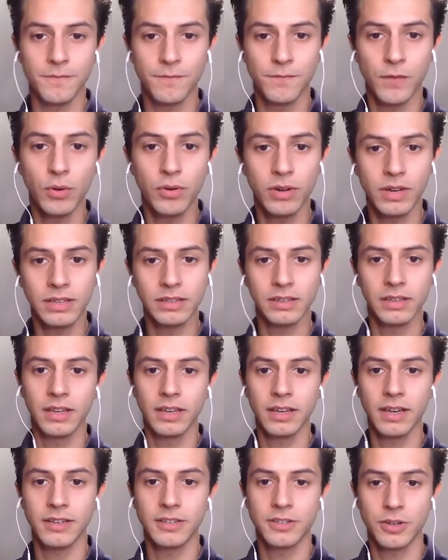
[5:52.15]
voting
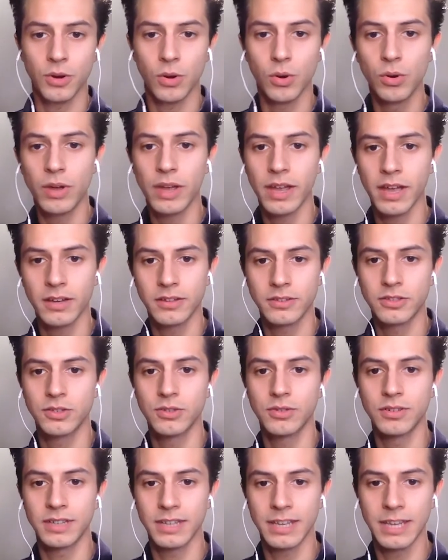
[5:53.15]
link at your OCAD
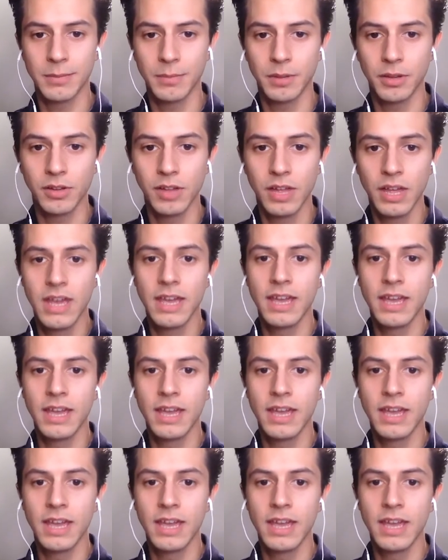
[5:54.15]
student email.